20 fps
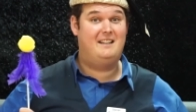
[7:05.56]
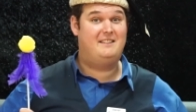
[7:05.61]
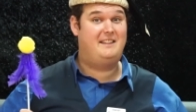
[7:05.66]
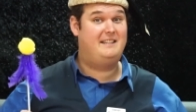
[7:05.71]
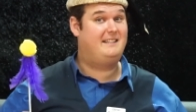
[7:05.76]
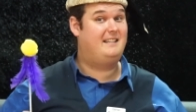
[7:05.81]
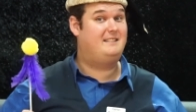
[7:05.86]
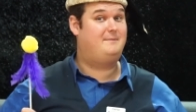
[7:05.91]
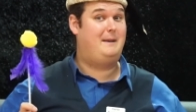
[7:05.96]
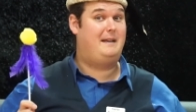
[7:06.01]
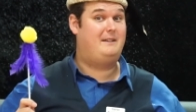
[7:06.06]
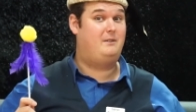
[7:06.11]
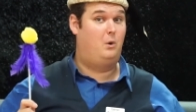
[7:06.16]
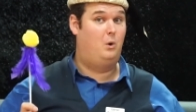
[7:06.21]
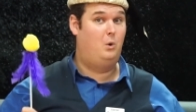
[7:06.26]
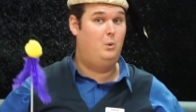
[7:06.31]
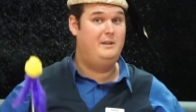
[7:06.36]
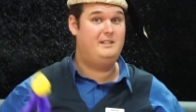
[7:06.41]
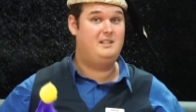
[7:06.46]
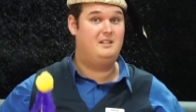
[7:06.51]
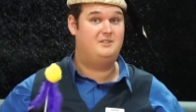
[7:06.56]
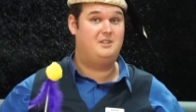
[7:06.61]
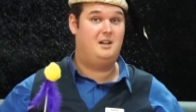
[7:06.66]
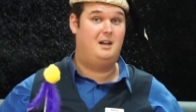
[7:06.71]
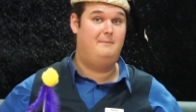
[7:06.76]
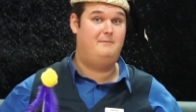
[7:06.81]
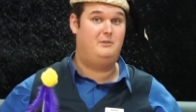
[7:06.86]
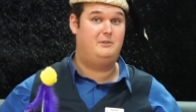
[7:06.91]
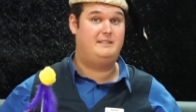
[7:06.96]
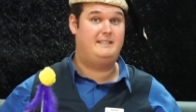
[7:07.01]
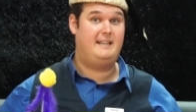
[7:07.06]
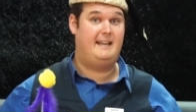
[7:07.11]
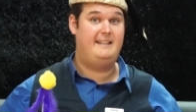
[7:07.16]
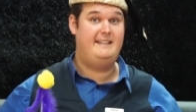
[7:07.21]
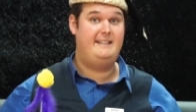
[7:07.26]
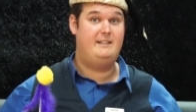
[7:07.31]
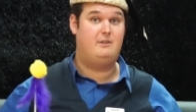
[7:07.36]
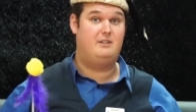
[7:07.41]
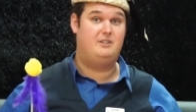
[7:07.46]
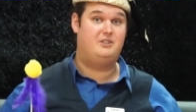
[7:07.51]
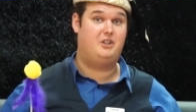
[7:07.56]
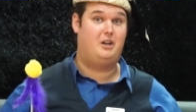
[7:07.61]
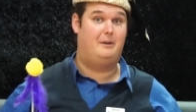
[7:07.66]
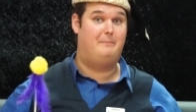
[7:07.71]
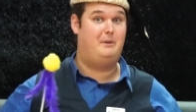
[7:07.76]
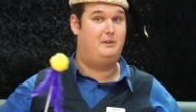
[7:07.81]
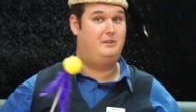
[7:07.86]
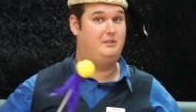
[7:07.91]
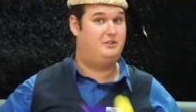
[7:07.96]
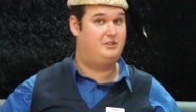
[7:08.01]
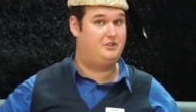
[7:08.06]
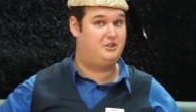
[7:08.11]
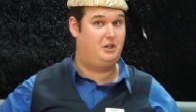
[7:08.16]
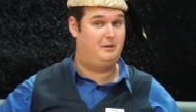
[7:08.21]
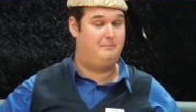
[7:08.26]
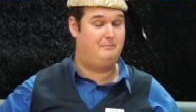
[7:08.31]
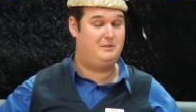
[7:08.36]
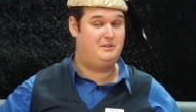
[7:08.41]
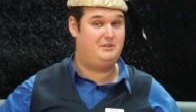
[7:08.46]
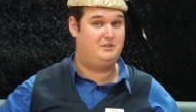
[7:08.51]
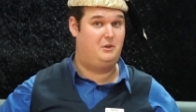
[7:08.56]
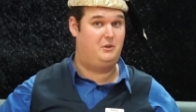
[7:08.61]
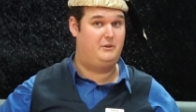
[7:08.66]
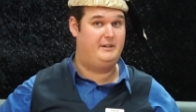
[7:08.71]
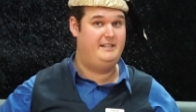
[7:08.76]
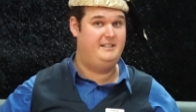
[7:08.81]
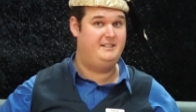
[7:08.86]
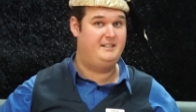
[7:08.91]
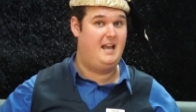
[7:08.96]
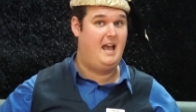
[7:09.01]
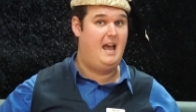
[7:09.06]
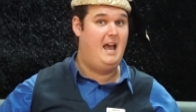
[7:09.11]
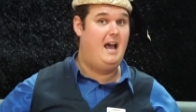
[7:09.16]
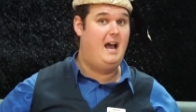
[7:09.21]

I think that's about all we got time for today here at Chop Chop Stories.